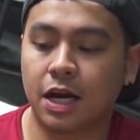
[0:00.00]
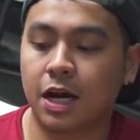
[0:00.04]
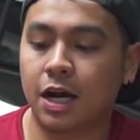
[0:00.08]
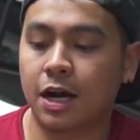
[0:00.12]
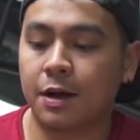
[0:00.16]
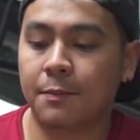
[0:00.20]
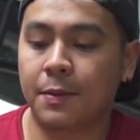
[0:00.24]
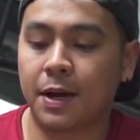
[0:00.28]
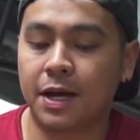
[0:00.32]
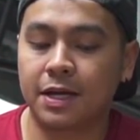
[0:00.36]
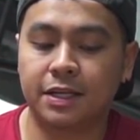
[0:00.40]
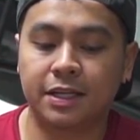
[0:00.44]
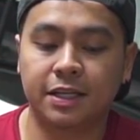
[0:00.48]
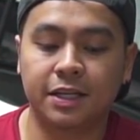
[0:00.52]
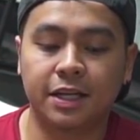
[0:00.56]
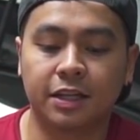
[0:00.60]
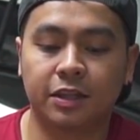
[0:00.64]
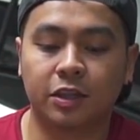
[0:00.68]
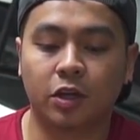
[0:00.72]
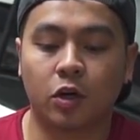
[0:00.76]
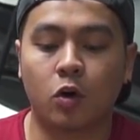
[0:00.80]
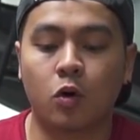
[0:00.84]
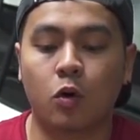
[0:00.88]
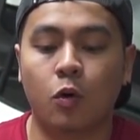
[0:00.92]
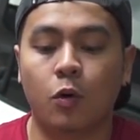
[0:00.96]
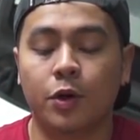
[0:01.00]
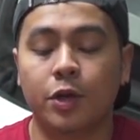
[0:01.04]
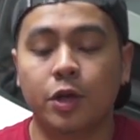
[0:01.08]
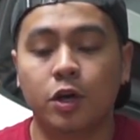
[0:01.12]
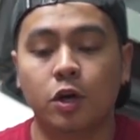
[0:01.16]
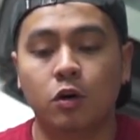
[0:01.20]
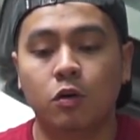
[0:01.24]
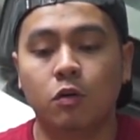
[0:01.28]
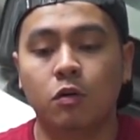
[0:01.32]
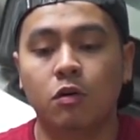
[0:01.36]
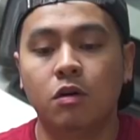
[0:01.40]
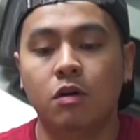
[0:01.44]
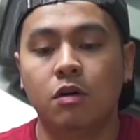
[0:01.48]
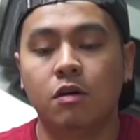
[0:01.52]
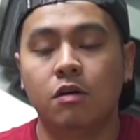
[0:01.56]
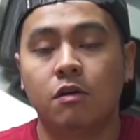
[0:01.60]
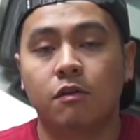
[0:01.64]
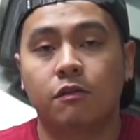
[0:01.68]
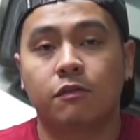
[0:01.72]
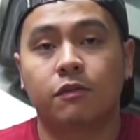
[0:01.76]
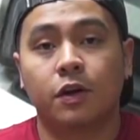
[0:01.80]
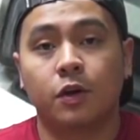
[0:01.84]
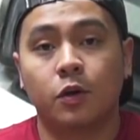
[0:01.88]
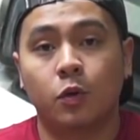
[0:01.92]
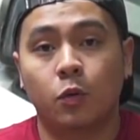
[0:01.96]
I did get the Koyo
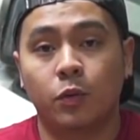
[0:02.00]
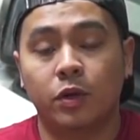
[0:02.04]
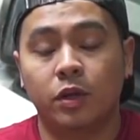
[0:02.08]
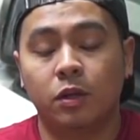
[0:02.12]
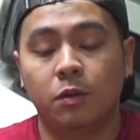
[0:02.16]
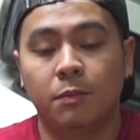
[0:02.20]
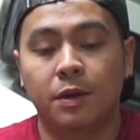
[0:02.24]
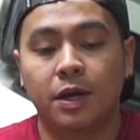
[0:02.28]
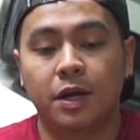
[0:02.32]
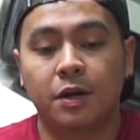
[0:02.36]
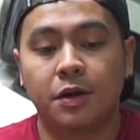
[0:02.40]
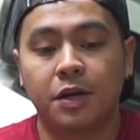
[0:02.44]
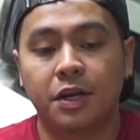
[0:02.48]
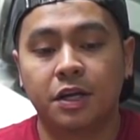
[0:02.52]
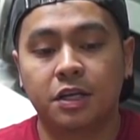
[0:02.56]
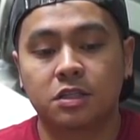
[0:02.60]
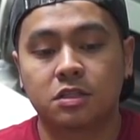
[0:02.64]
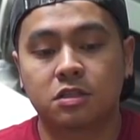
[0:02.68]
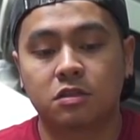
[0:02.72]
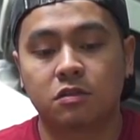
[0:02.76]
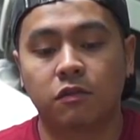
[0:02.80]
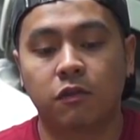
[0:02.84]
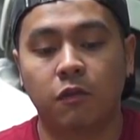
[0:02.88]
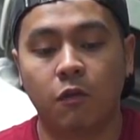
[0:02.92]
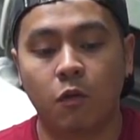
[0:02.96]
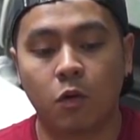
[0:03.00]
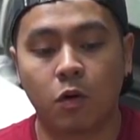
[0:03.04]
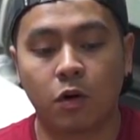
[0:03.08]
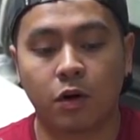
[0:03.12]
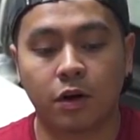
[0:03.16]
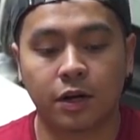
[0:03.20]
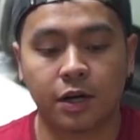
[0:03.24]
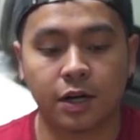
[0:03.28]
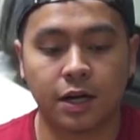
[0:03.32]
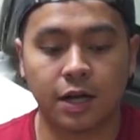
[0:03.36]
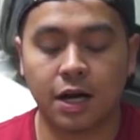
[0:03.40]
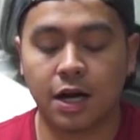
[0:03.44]
front wheel bearings for